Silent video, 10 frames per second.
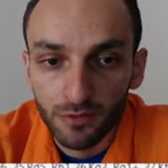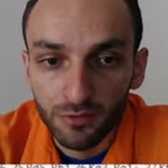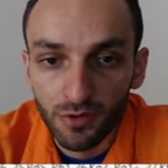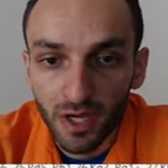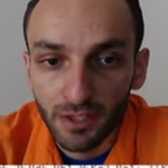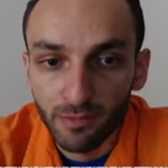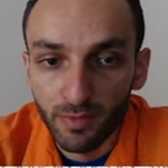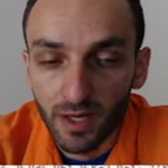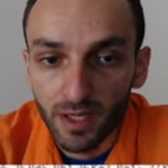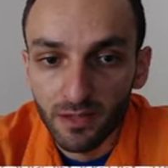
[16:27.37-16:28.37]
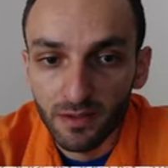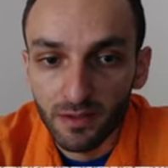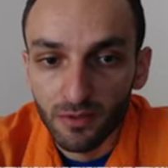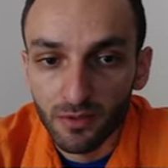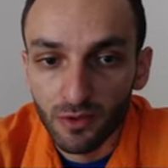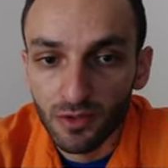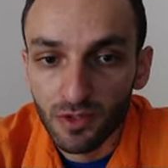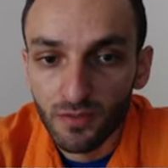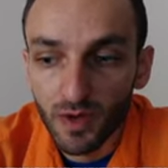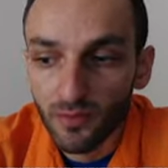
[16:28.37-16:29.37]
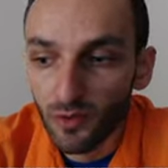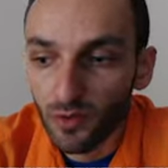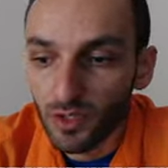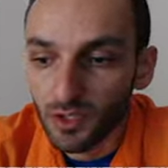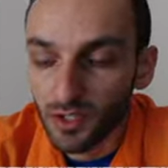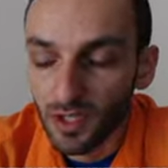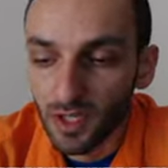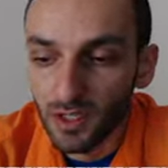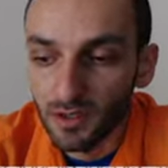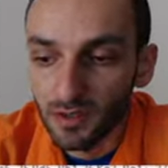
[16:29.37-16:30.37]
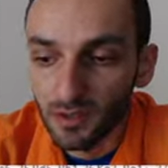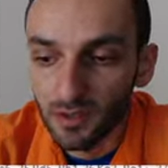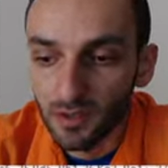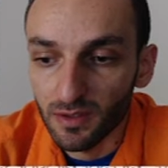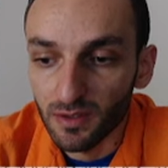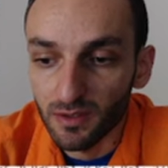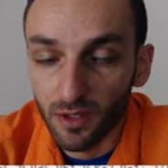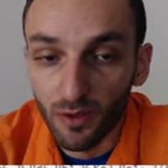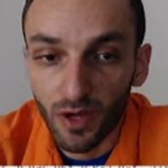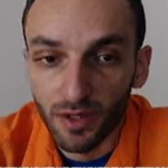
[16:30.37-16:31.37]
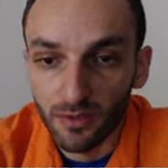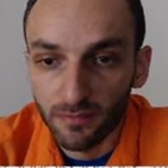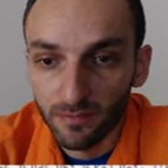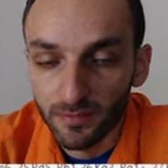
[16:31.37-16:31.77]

tried by Jorden Van Foreest and uh, Caruana.